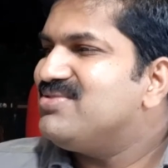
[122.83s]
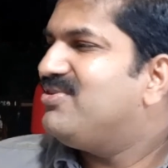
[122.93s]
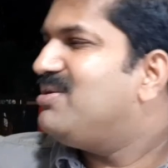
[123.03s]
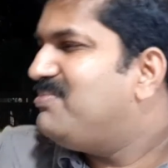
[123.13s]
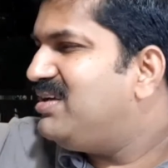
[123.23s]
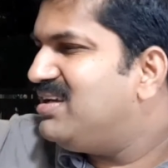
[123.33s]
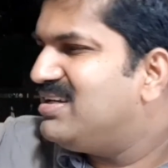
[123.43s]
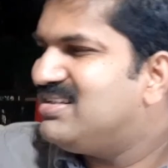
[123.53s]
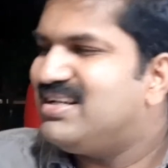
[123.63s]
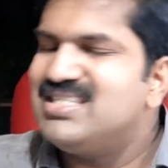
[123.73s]
we will be
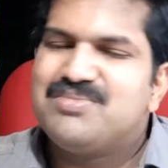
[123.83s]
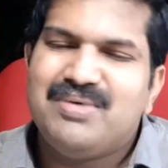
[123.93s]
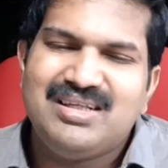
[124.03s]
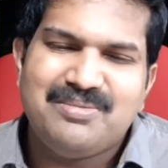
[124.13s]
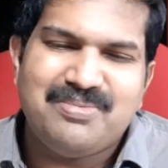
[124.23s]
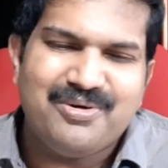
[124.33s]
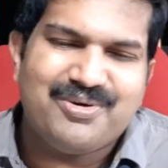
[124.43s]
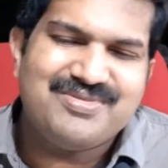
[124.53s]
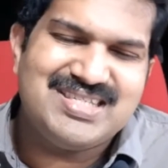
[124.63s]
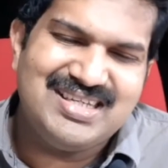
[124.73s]
drenched by the power
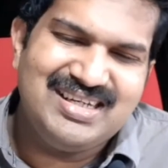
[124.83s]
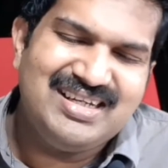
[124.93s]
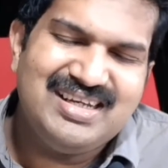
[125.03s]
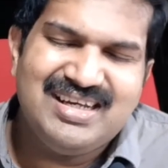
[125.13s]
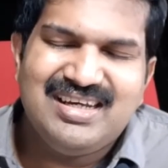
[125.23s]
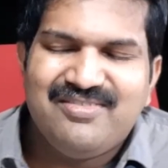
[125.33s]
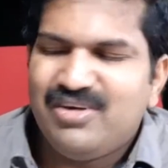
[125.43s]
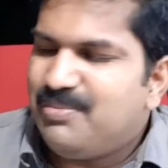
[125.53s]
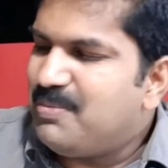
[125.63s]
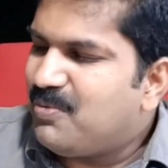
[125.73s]
of sin. We
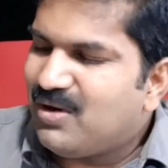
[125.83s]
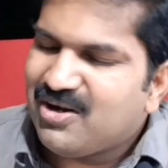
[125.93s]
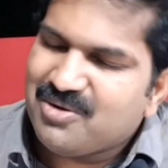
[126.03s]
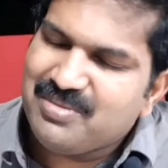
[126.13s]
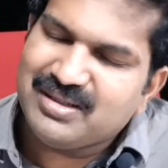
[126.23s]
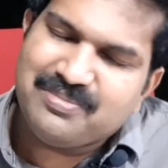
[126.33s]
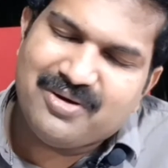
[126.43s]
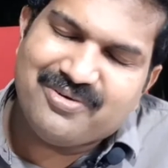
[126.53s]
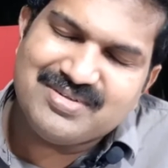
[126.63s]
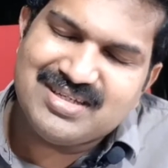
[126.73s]
will be pulled down by the
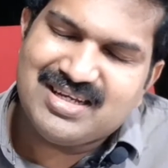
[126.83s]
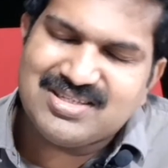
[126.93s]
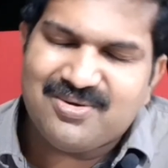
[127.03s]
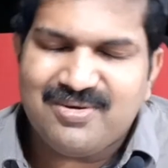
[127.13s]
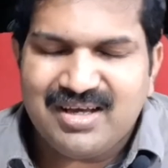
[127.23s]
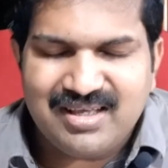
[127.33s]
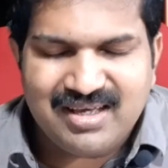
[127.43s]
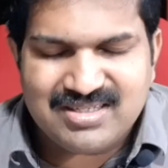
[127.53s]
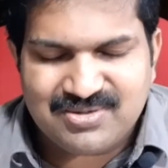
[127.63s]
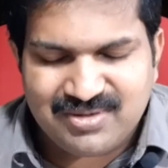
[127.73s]
power of sin. As long uh,
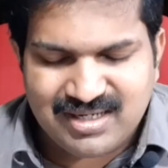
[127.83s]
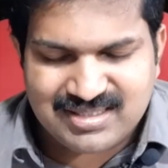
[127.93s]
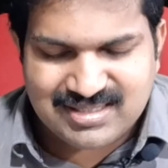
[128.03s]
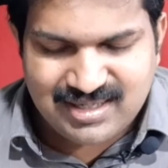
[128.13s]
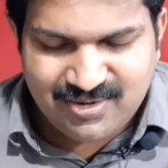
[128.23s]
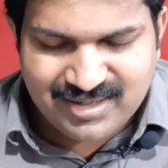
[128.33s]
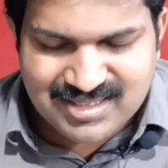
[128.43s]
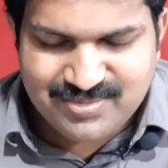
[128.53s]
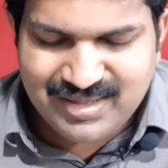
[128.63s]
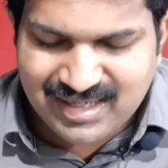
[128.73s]
as, as, long
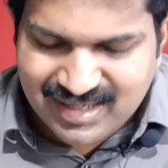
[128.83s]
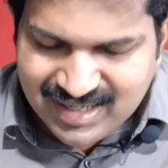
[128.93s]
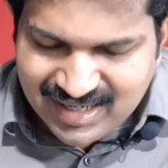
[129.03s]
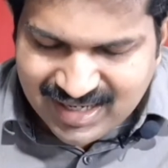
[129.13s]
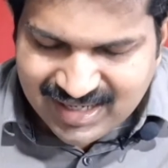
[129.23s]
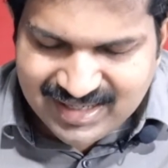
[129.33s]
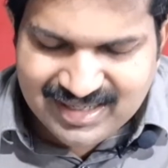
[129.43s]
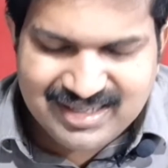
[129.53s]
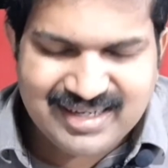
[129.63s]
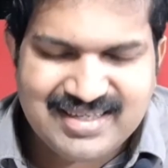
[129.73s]
as we are under
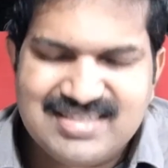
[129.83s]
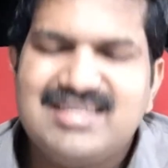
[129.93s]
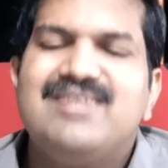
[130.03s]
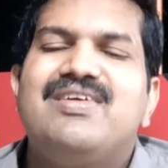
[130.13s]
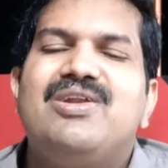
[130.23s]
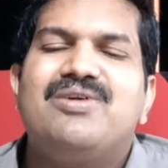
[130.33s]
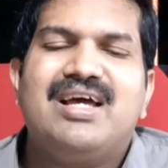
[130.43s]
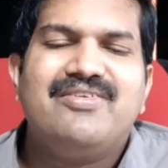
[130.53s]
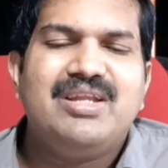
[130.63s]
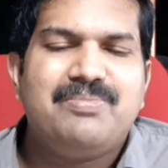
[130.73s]
grace, sin will not
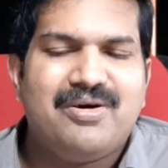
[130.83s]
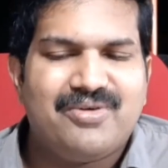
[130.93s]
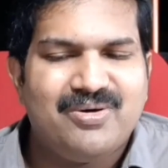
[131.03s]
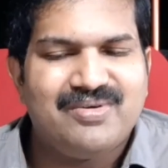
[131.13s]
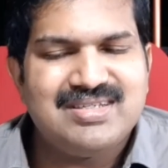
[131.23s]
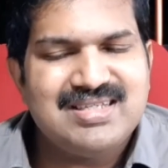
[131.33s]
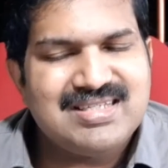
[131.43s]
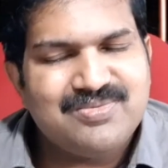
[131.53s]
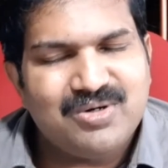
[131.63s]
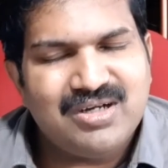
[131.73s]
have any power over us,
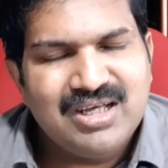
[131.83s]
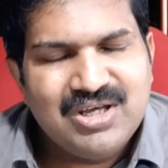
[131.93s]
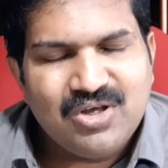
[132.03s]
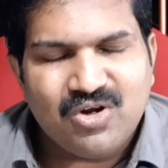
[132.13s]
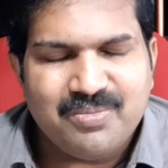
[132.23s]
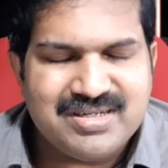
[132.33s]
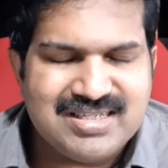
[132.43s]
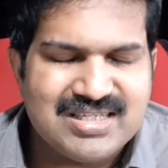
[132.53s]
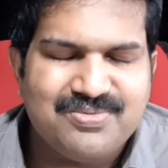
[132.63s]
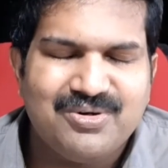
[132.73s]
is what Romans
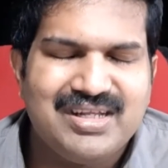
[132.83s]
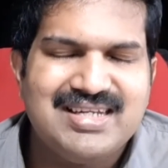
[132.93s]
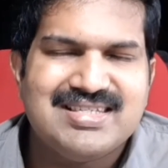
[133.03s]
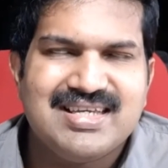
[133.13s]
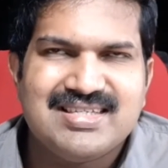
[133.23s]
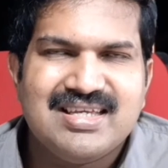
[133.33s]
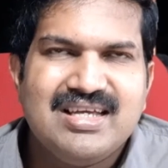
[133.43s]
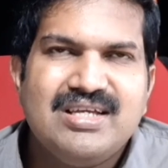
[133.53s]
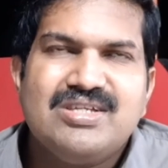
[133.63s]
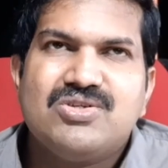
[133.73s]
6:14 says.
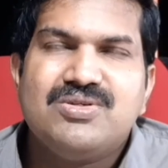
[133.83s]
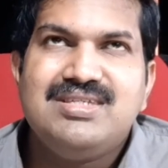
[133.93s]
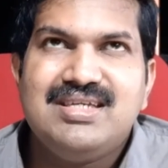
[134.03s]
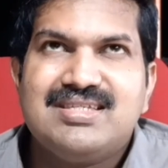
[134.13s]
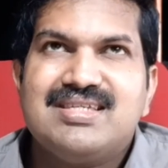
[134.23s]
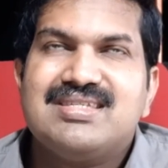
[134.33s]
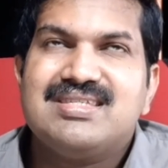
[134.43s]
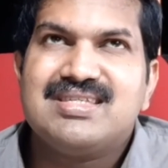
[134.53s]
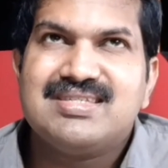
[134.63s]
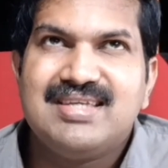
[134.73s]
So, Jesus
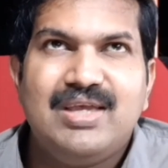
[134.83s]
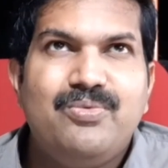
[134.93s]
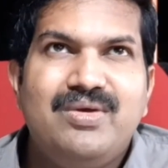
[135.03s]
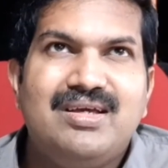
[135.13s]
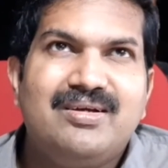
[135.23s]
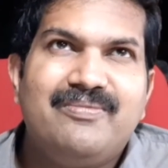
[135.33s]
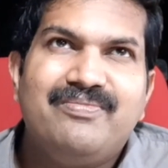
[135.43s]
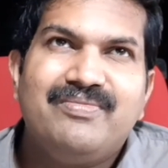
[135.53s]
is the Savior.